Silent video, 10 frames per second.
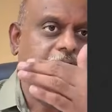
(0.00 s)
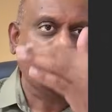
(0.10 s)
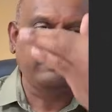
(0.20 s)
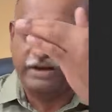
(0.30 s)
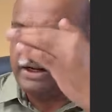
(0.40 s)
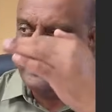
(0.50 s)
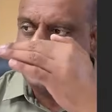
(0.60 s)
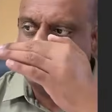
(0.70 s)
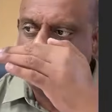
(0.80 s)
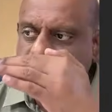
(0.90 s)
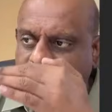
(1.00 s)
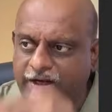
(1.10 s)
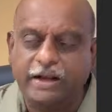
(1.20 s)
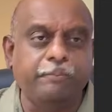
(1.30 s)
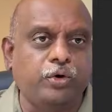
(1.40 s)
Quickly, around
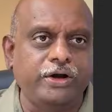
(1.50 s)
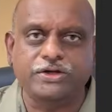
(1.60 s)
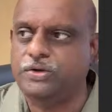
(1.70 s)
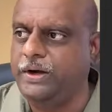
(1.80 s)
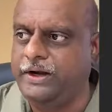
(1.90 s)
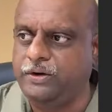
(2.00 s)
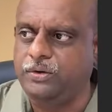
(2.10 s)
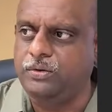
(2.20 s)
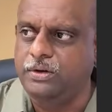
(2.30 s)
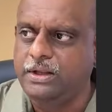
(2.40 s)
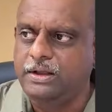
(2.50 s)
20 points you need to know.